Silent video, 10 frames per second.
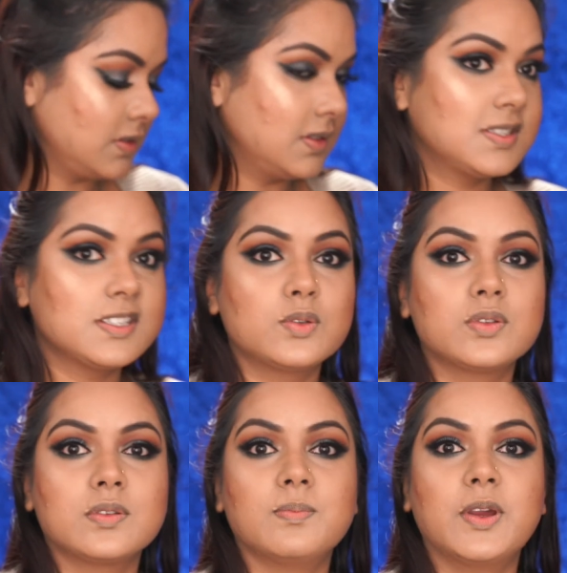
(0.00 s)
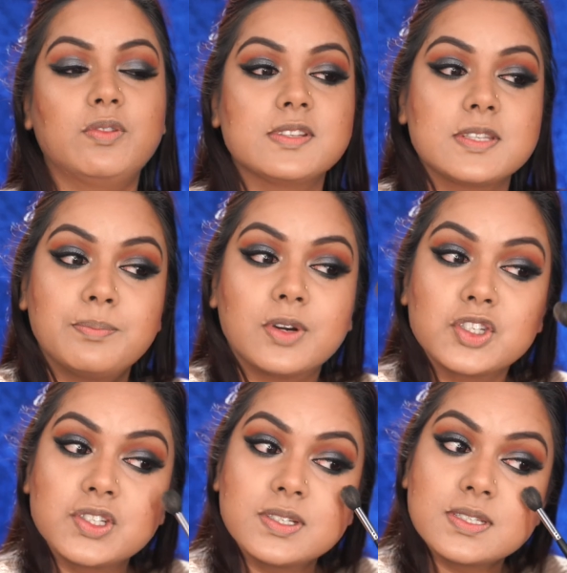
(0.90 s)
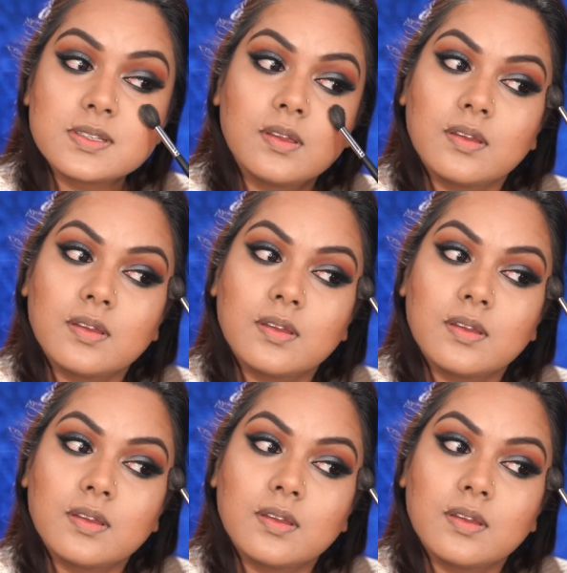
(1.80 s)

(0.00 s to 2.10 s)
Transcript: This is my recent purchase.